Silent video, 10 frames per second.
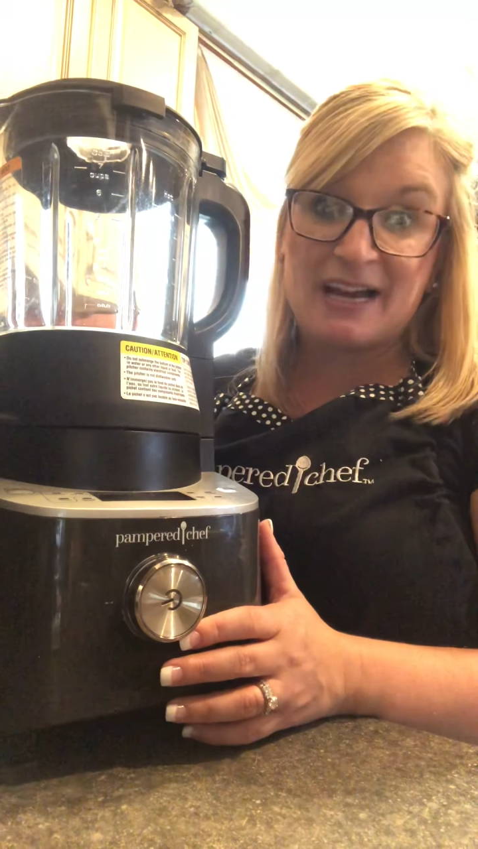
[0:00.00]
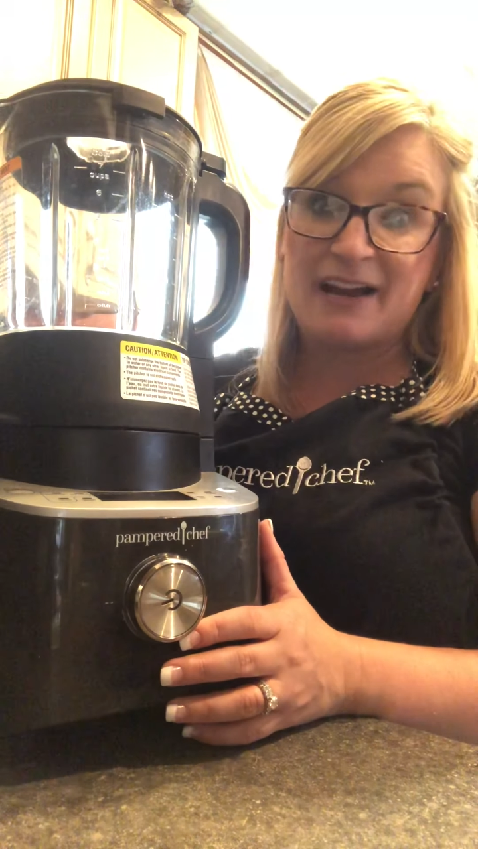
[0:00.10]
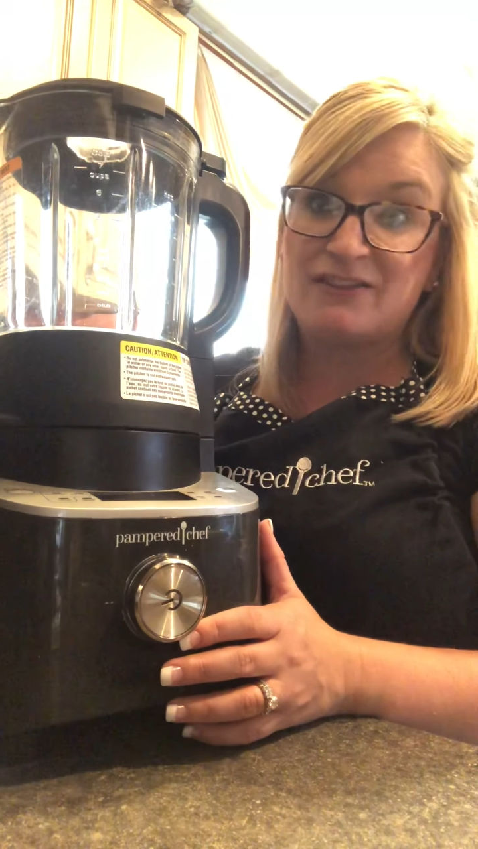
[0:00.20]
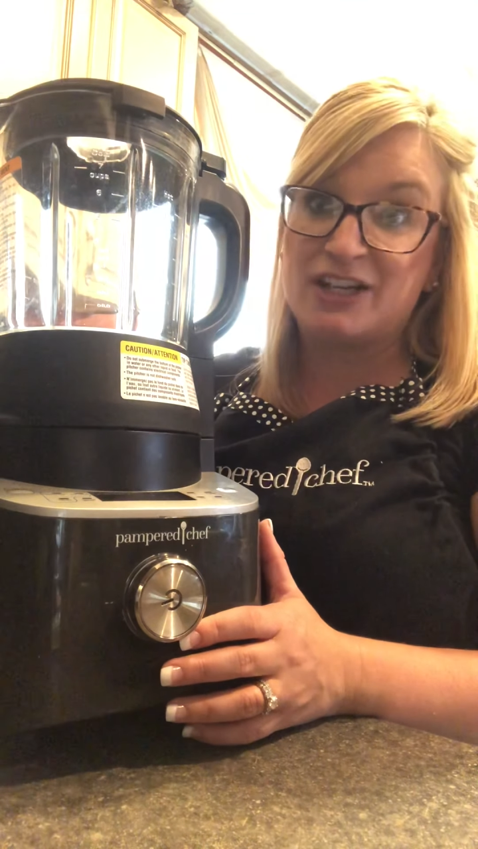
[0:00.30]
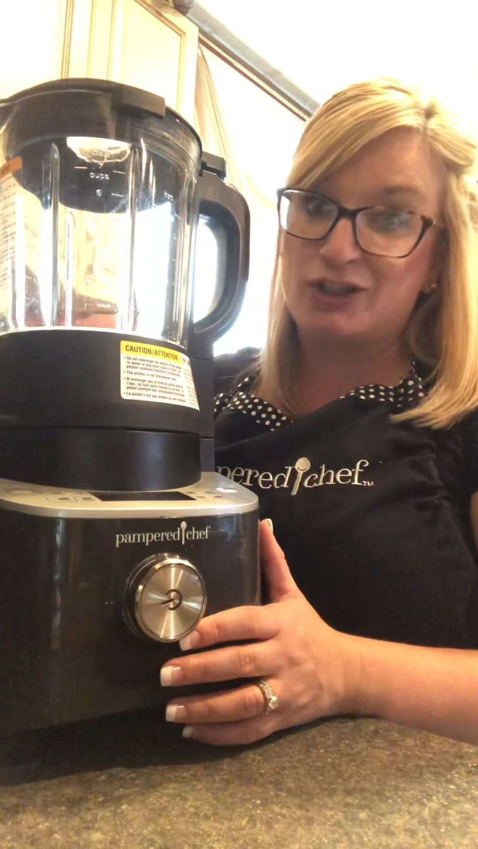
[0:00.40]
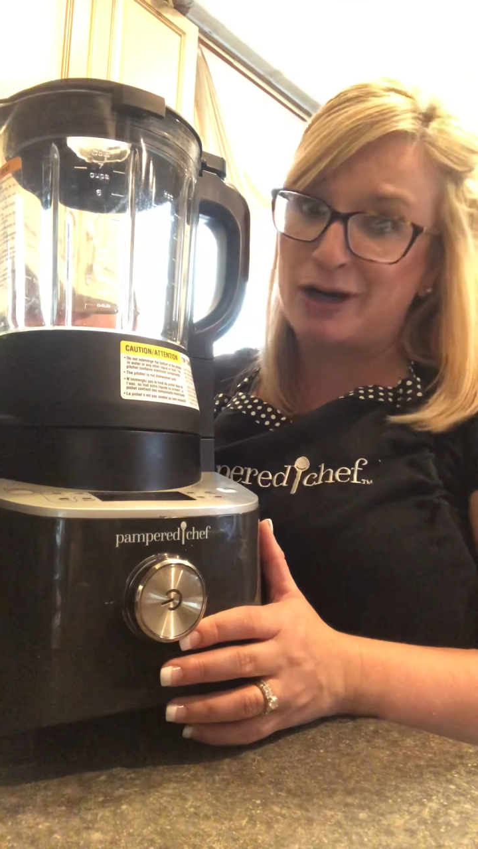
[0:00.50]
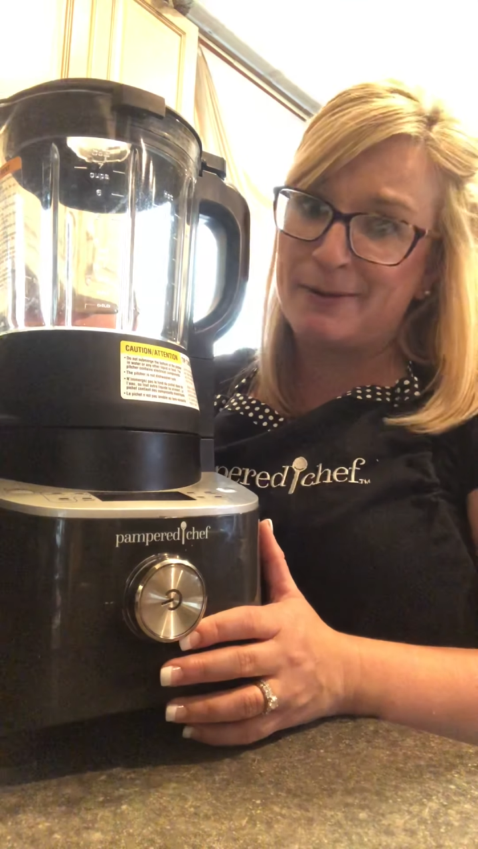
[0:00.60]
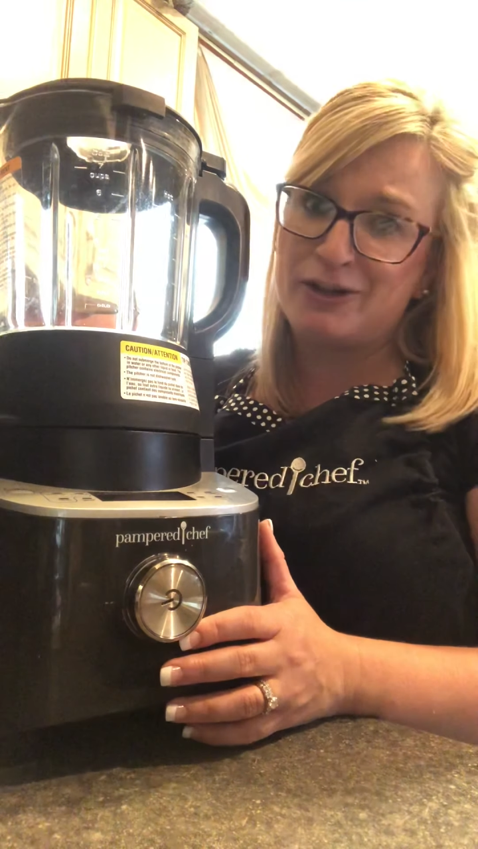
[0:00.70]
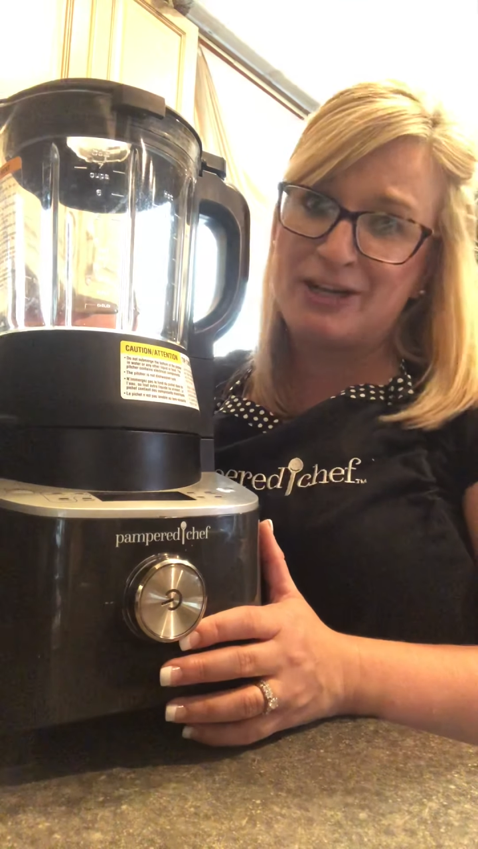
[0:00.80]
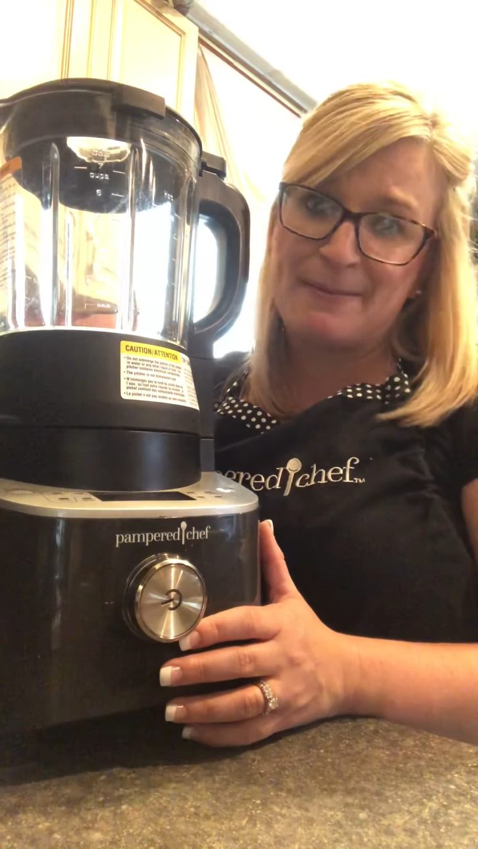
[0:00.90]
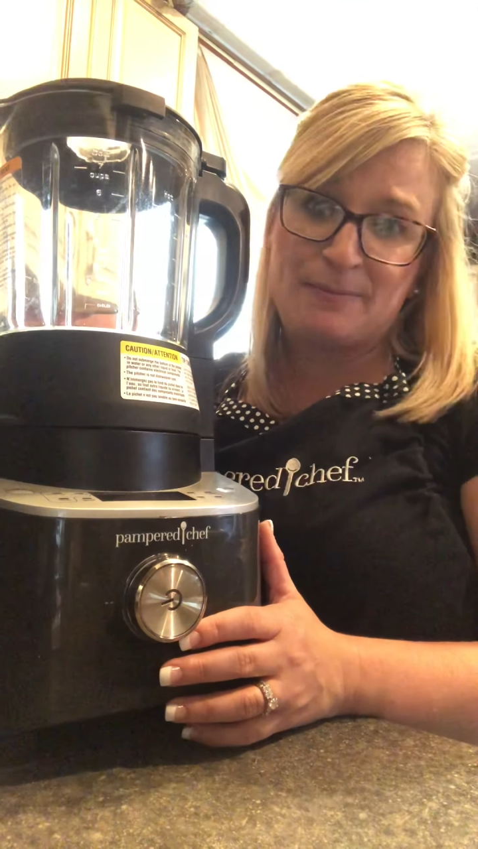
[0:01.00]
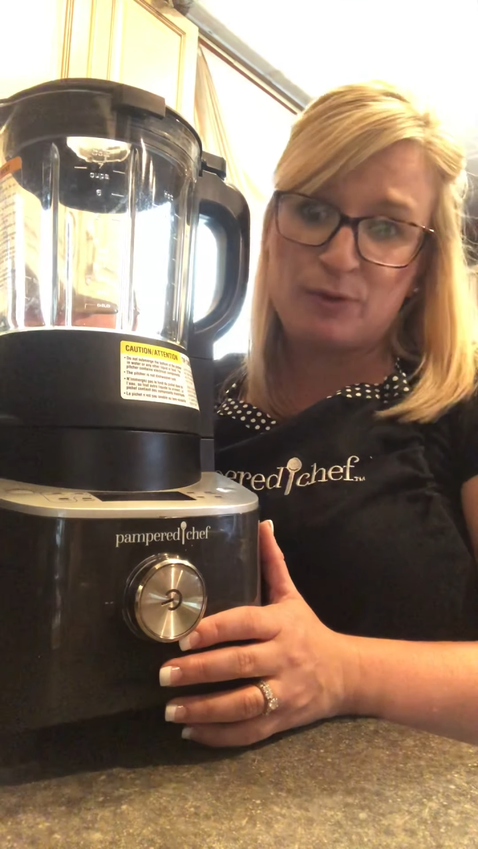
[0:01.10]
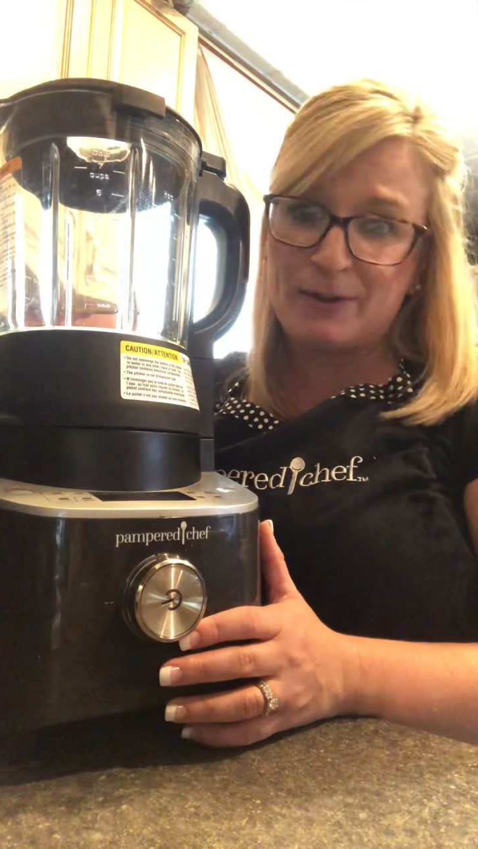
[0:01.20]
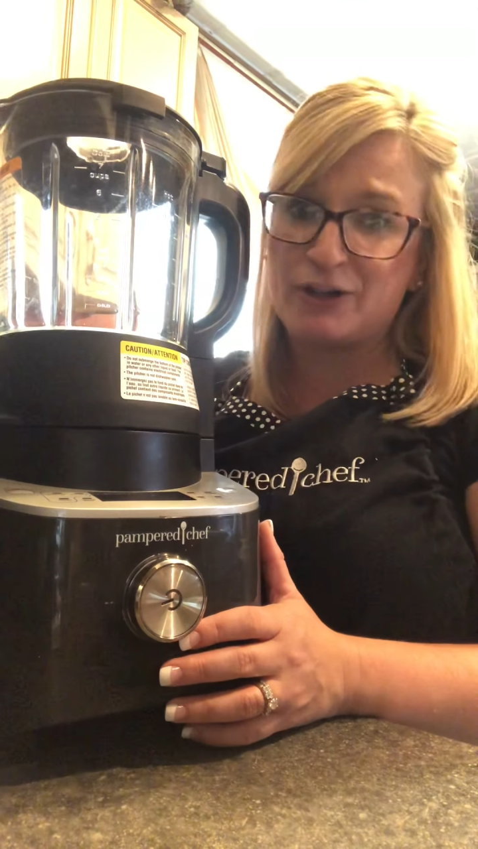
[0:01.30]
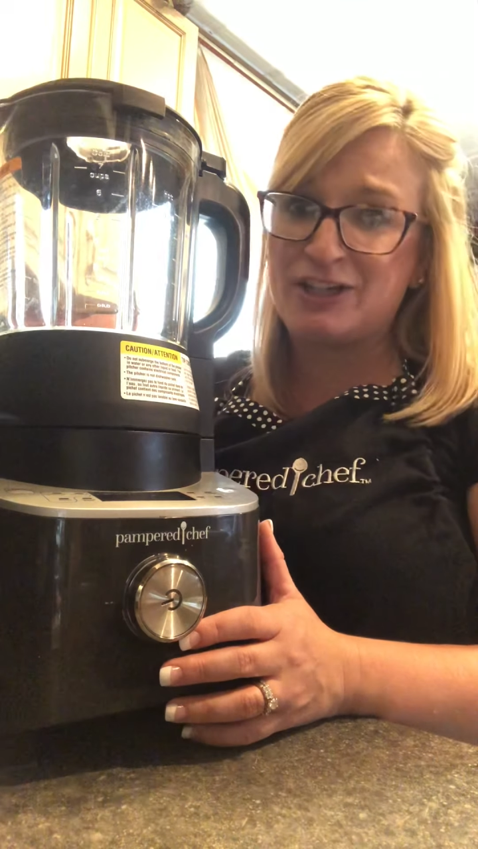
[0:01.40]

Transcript: I've done strawberry jams, blueberry